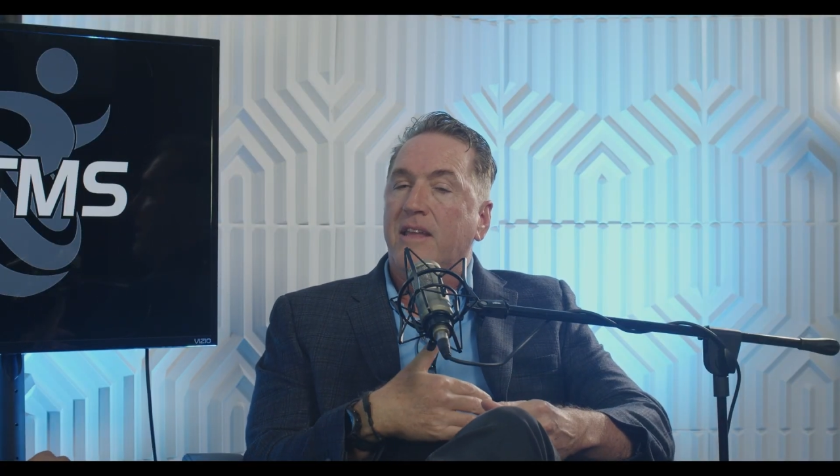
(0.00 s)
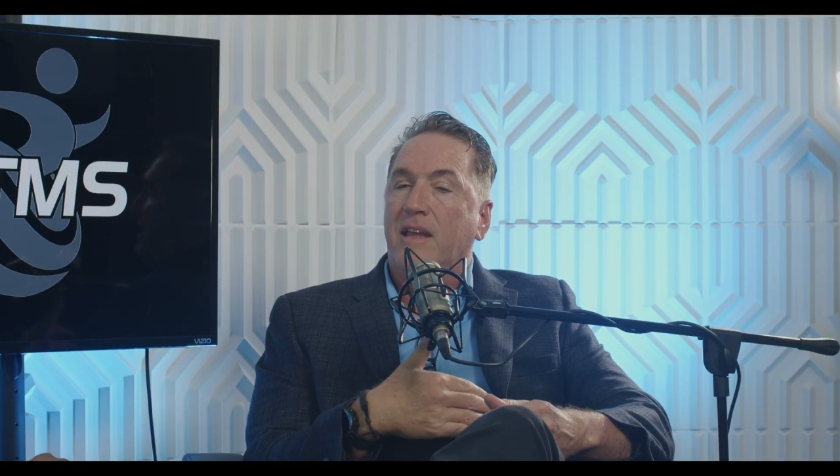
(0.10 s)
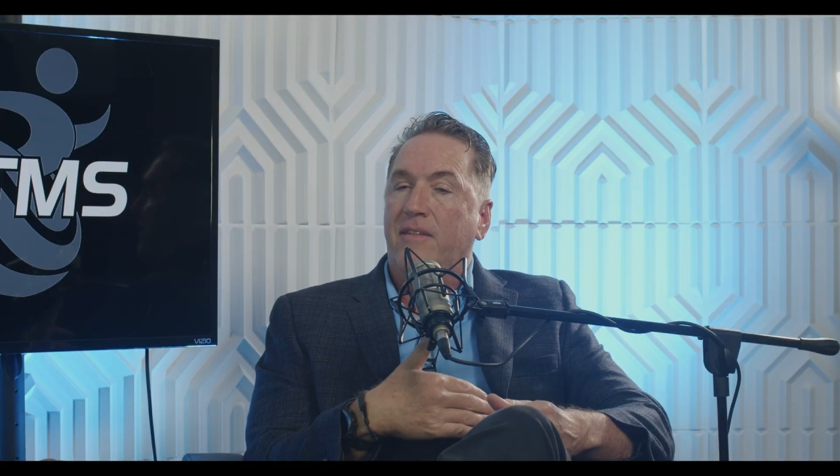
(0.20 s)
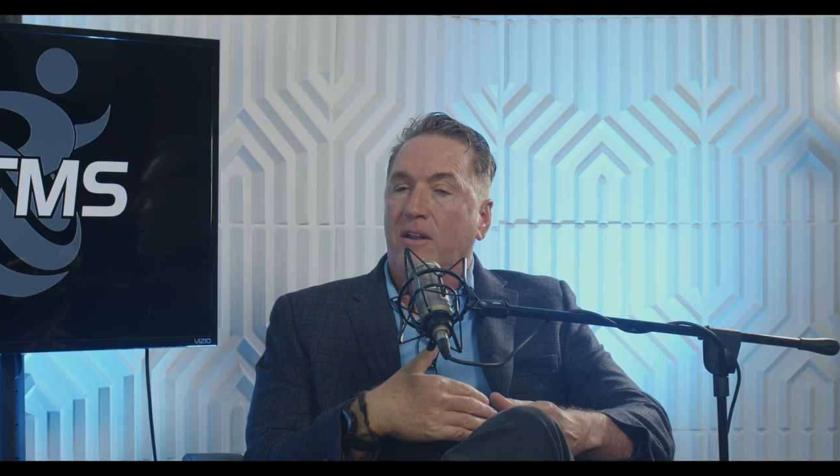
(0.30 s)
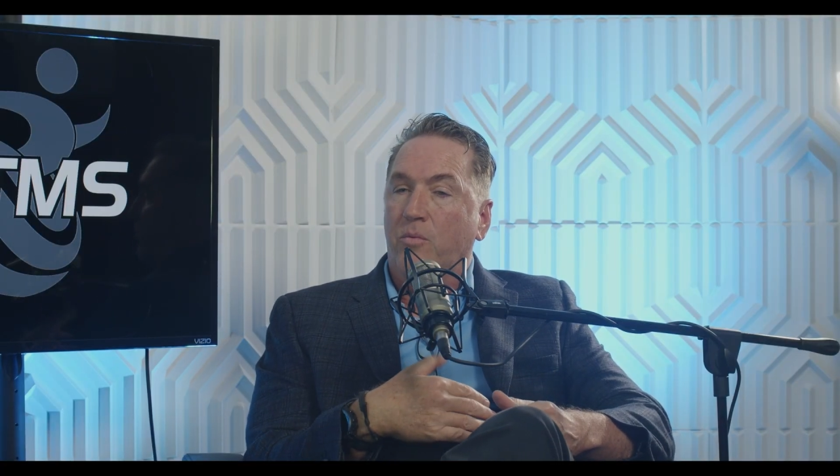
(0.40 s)

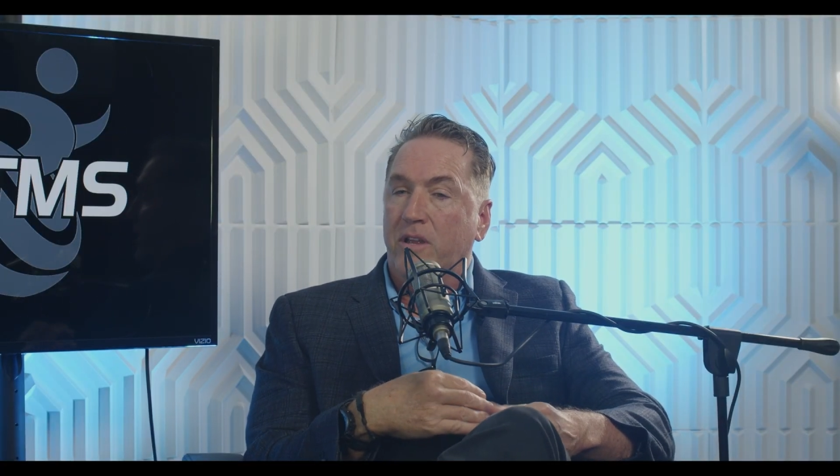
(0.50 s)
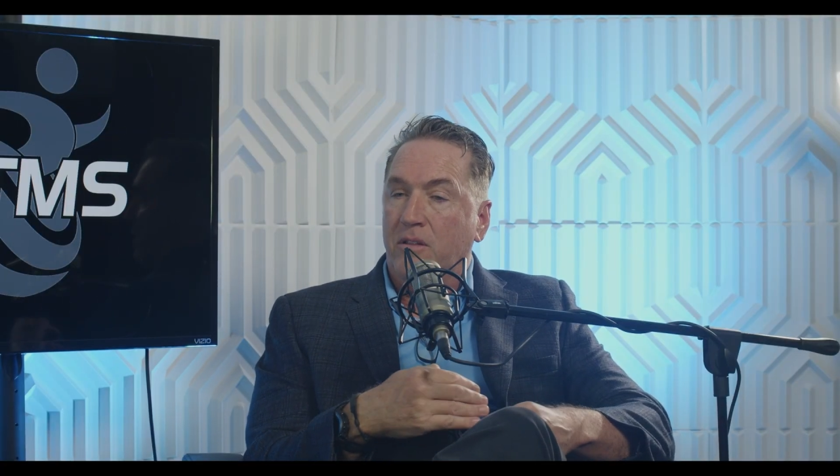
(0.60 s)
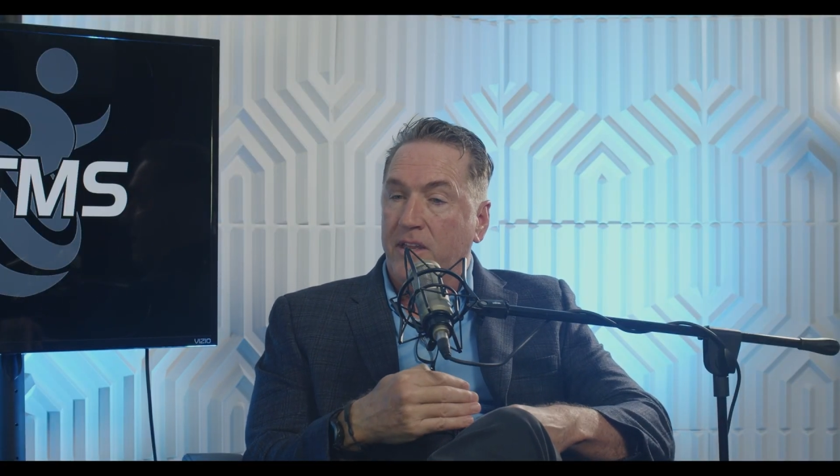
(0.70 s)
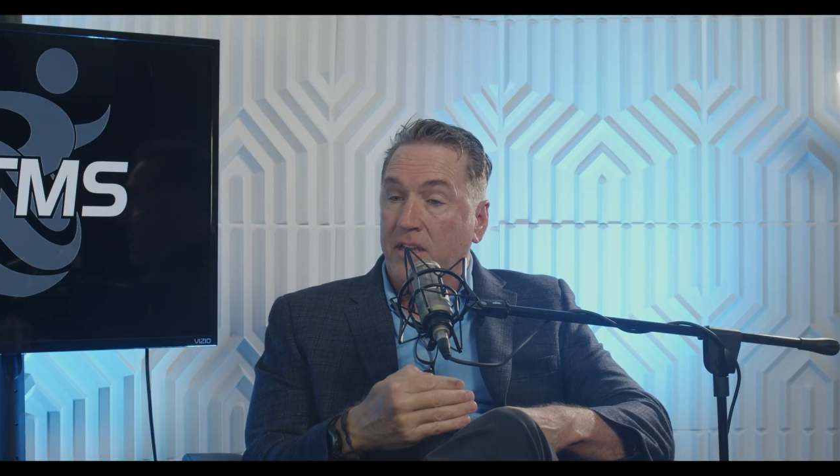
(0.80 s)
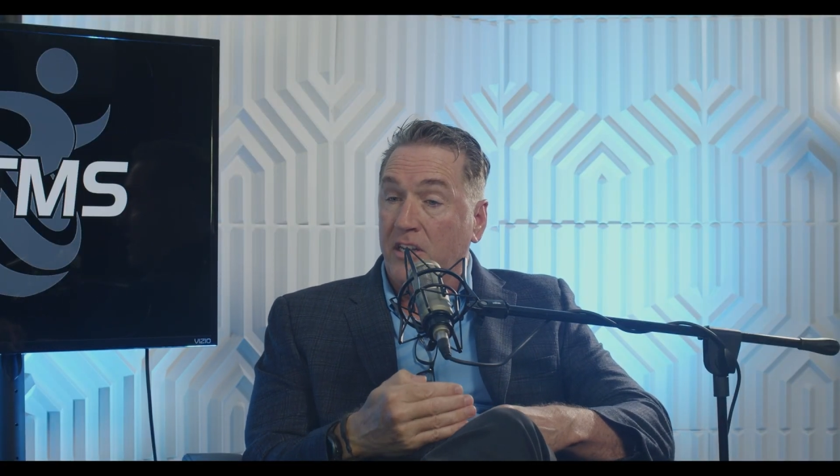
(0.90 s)
and then a
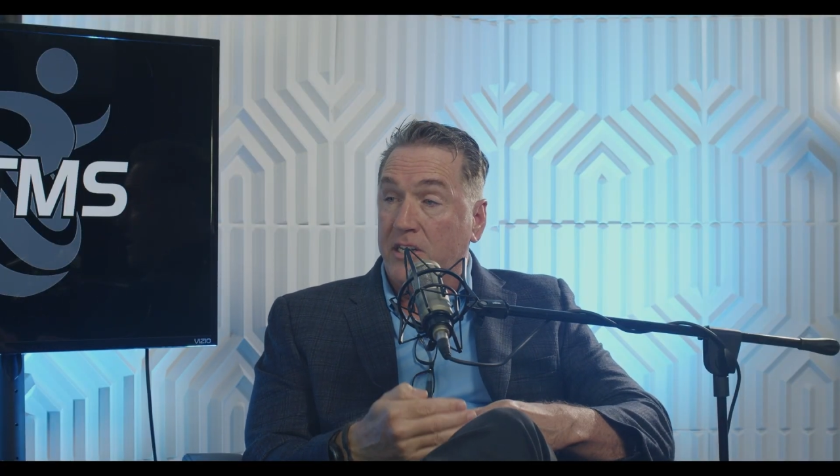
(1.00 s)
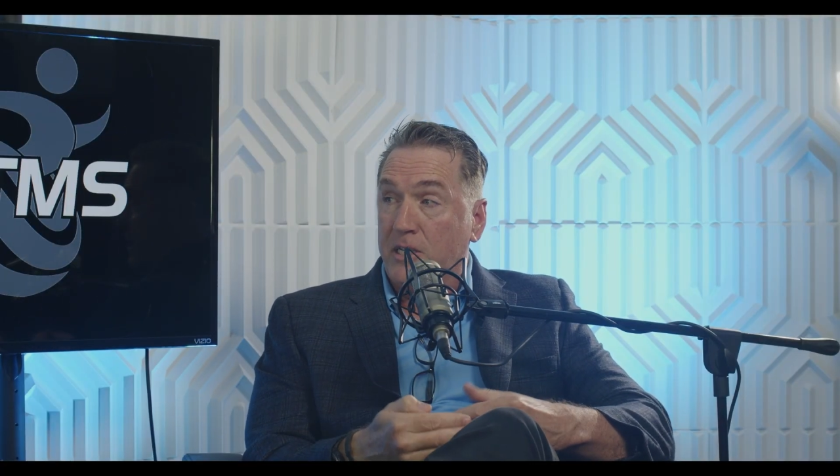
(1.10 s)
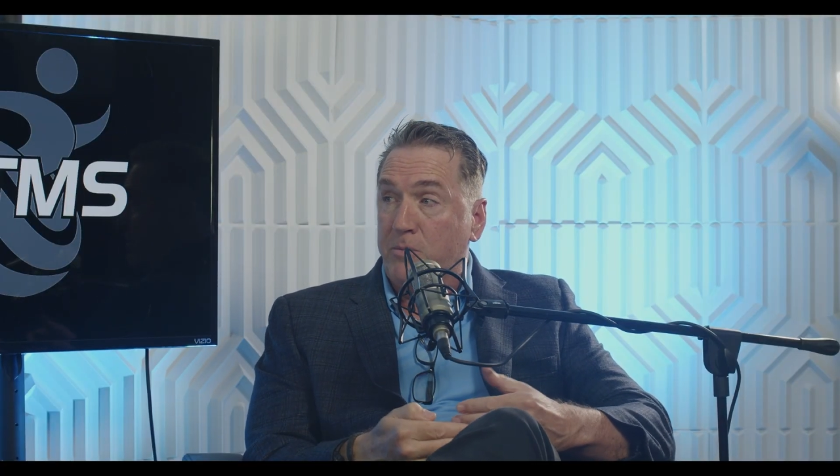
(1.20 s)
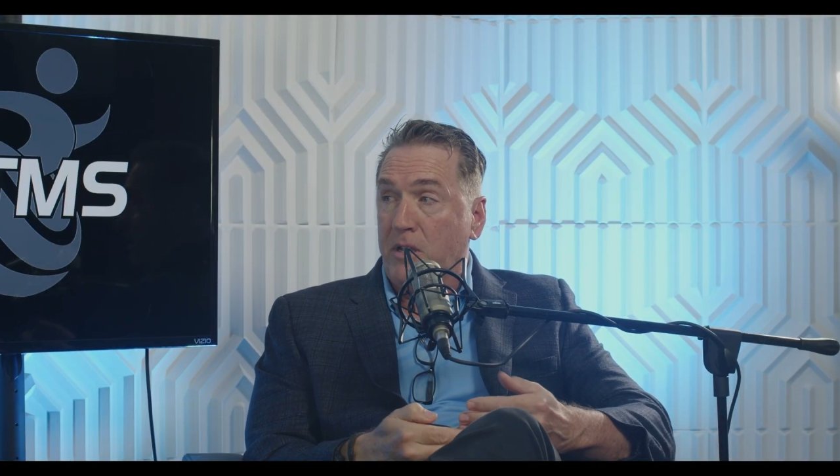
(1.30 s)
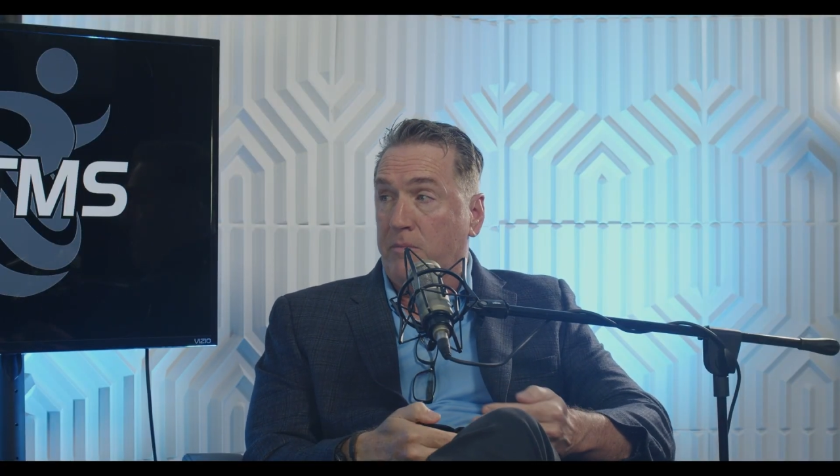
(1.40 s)
weekly
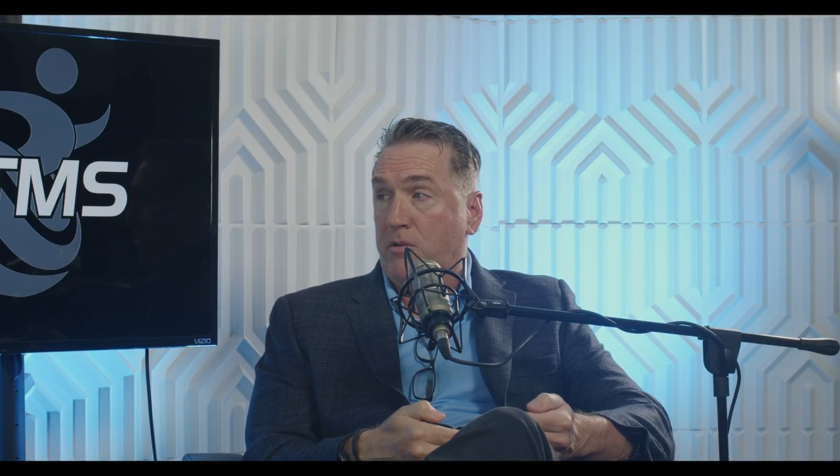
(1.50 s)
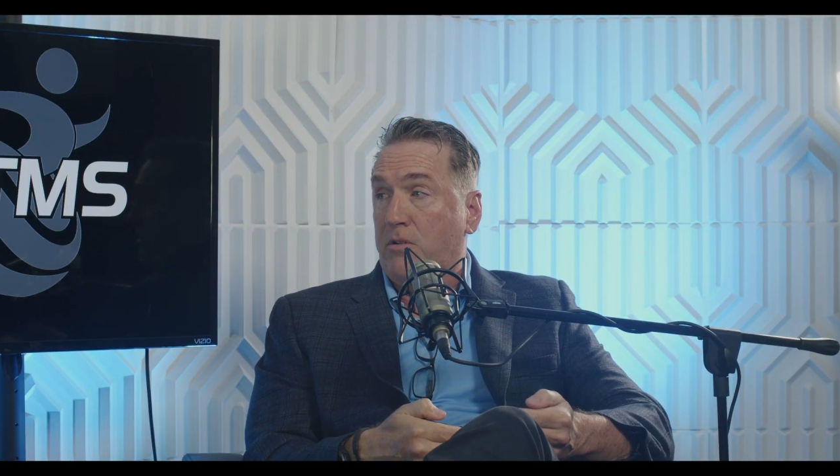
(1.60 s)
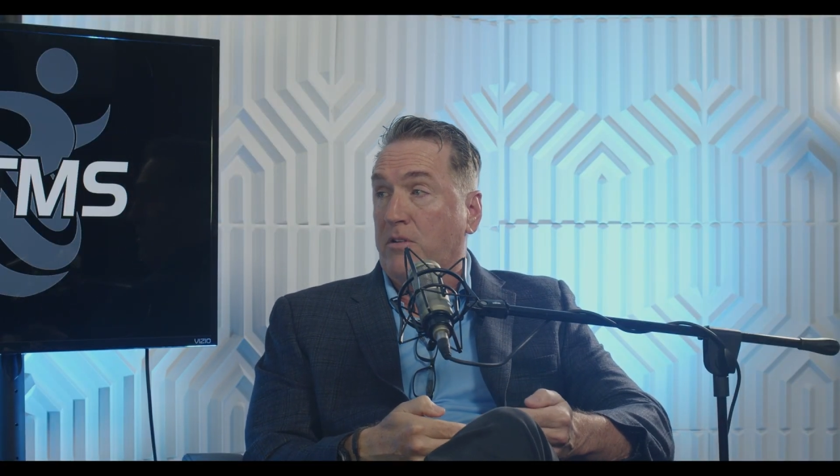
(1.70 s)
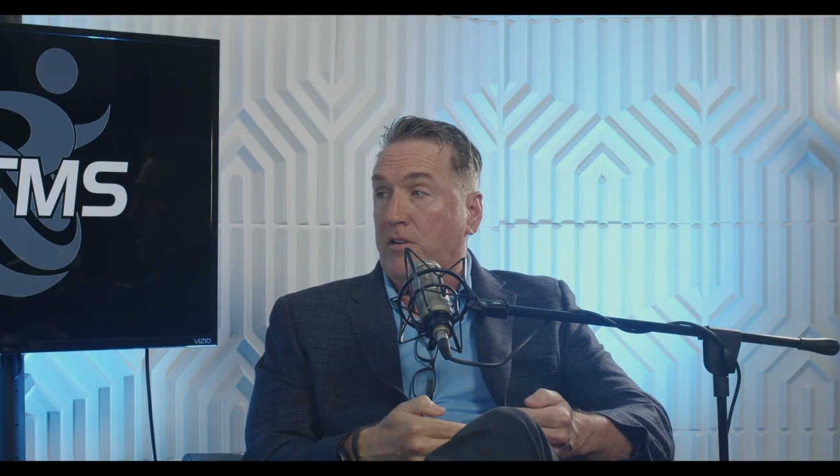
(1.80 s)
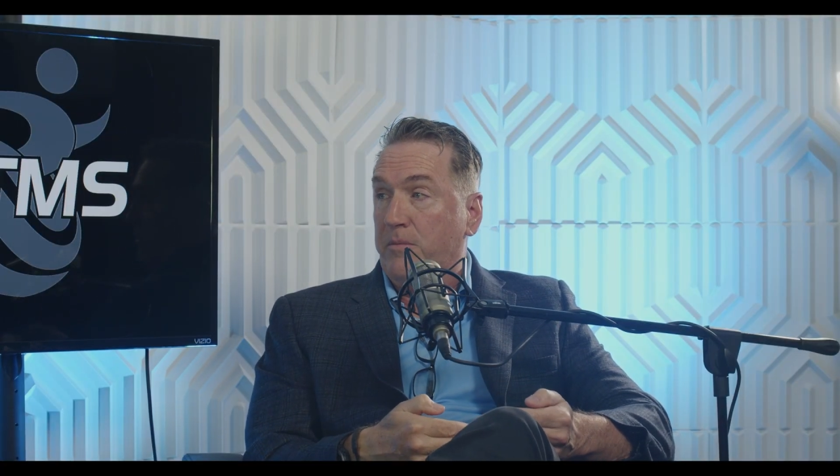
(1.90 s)
adjustment of the
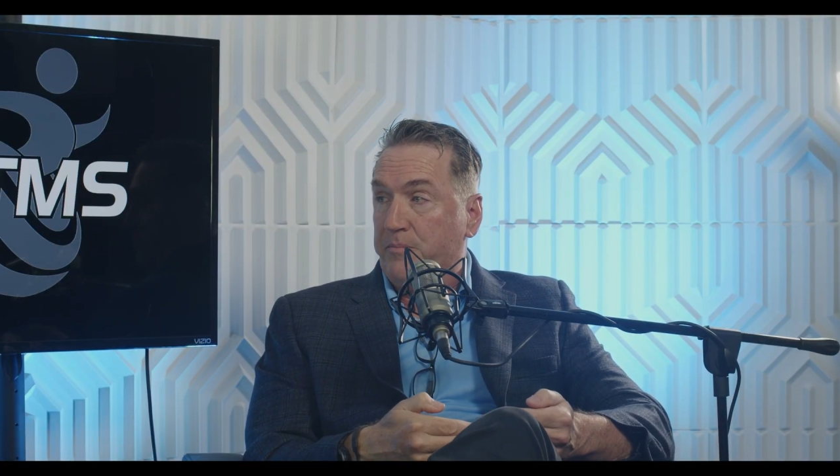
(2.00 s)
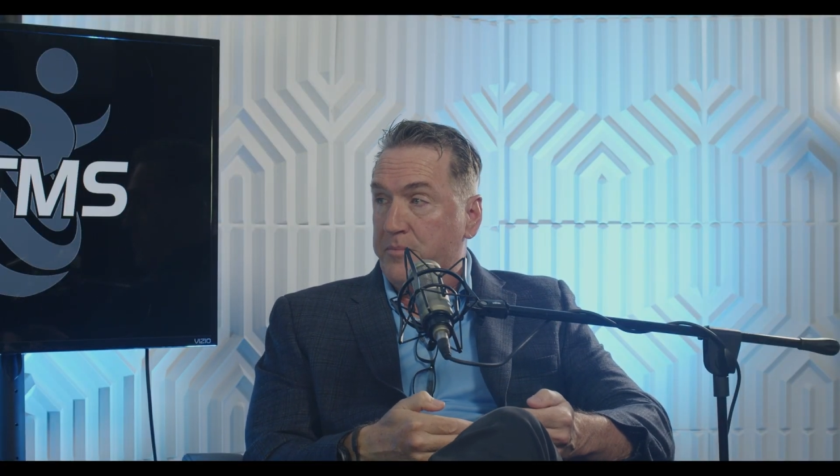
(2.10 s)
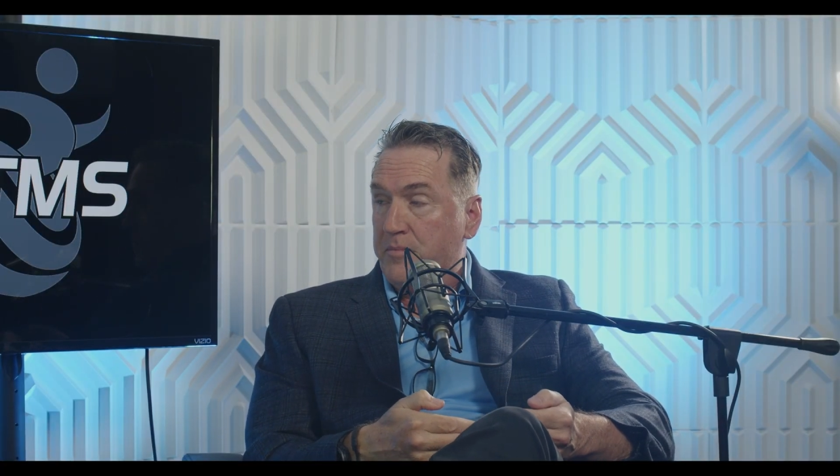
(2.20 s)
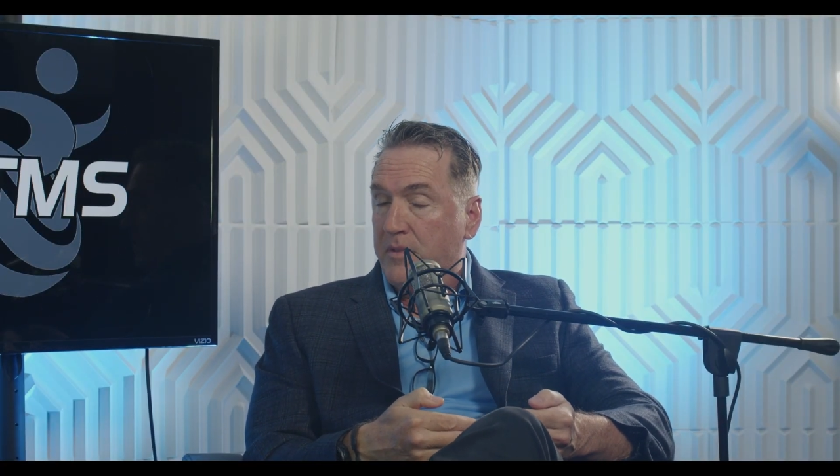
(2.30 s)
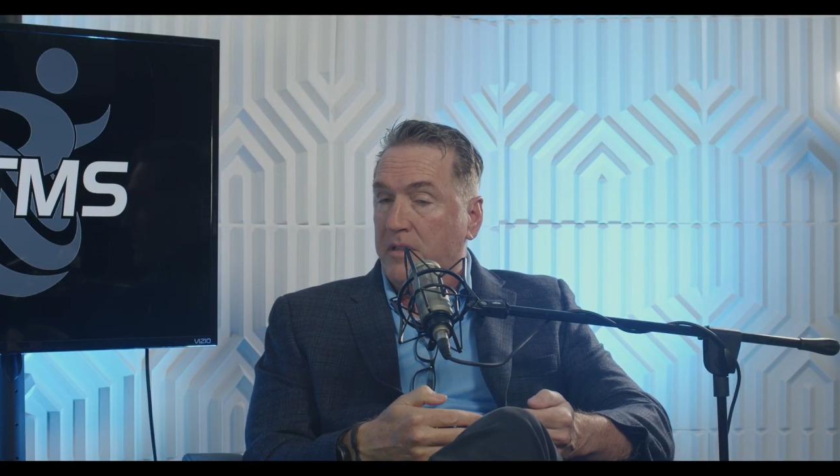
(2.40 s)
protocol
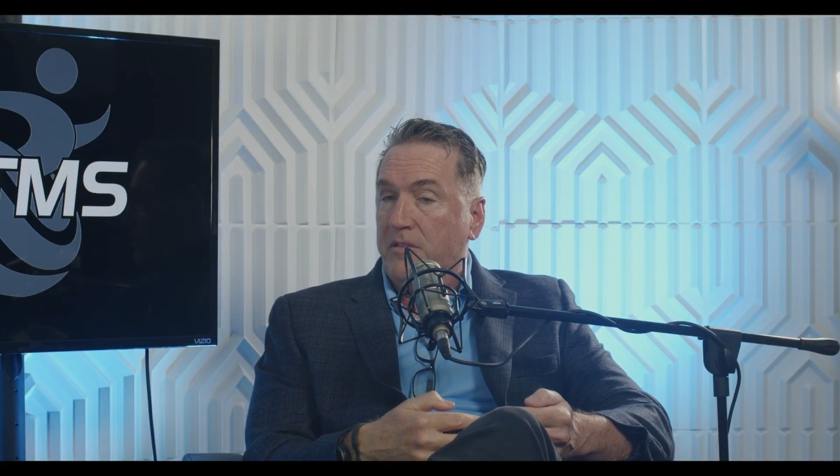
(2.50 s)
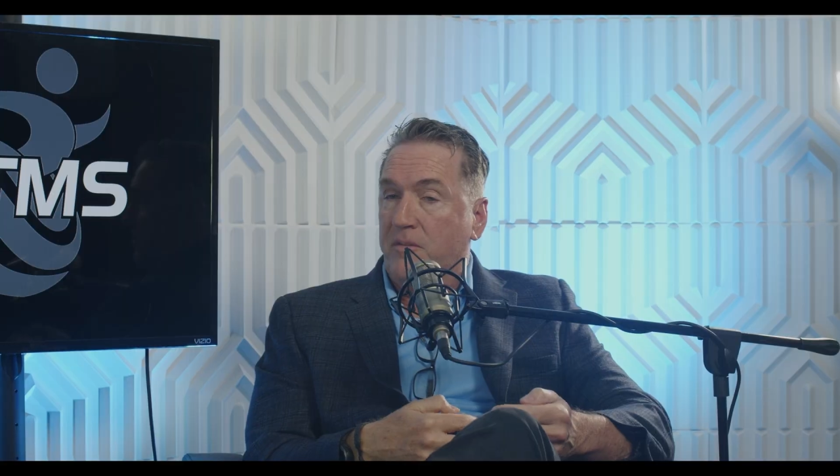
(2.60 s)
to